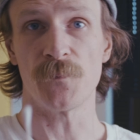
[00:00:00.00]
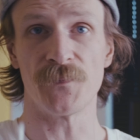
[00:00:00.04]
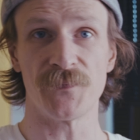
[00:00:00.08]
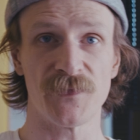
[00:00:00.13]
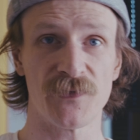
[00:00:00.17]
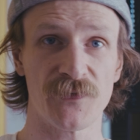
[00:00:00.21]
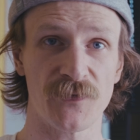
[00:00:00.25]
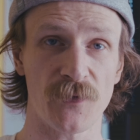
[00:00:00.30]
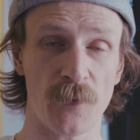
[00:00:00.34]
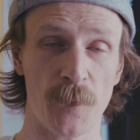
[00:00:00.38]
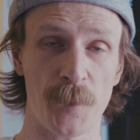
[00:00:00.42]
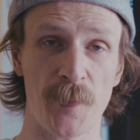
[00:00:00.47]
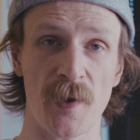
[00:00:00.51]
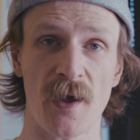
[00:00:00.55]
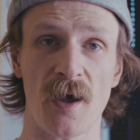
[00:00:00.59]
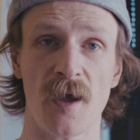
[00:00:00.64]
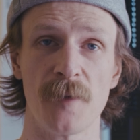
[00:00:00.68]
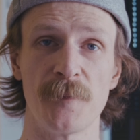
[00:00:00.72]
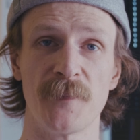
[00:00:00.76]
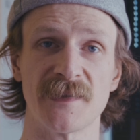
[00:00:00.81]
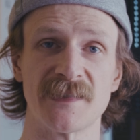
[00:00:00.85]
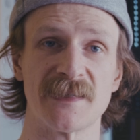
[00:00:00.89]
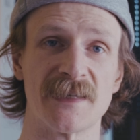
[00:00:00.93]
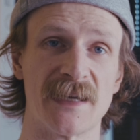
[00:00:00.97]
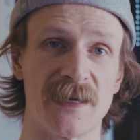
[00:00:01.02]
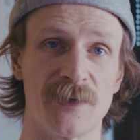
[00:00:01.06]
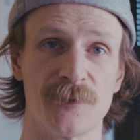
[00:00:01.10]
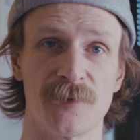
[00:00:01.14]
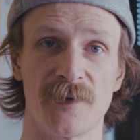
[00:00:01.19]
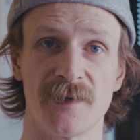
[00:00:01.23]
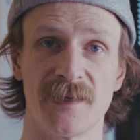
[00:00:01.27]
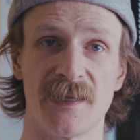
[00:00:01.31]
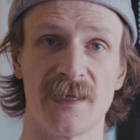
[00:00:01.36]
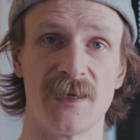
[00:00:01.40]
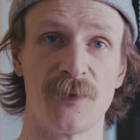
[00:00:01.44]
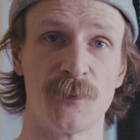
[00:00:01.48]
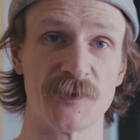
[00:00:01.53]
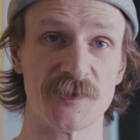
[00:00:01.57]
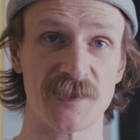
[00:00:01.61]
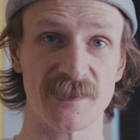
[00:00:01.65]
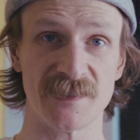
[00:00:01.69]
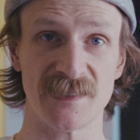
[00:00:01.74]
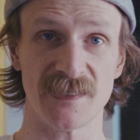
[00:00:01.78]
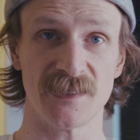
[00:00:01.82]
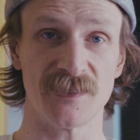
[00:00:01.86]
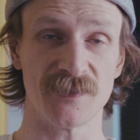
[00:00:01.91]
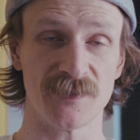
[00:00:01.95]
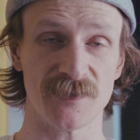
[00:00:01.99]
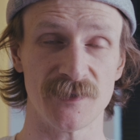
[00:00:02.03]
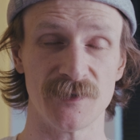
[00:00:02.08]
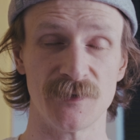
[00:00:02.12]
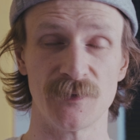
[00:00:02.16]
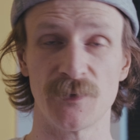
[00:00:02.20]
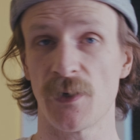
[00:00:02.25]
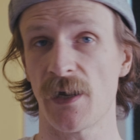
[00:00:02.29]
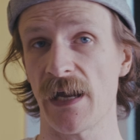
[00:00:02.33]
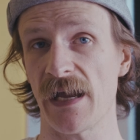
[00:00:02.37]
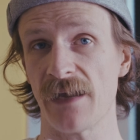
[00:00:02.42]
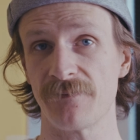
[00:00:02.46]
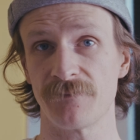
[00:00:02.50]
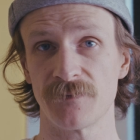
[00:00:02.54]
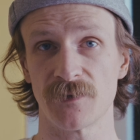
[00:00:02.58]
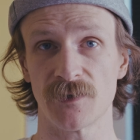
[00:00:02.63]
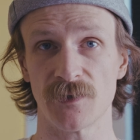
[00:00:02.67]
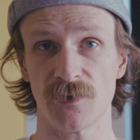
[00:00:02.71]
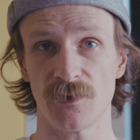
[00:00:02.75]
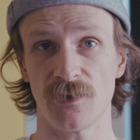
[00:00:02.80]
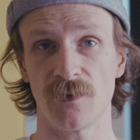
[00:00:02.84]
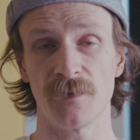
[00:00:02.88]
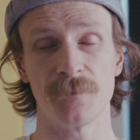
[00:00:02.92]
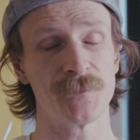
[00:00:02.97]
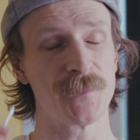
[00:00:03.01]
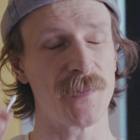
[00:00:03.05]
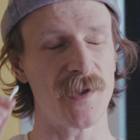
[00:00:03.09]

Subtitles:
So a part I'm missing out right now, which I didn't do, haven't got,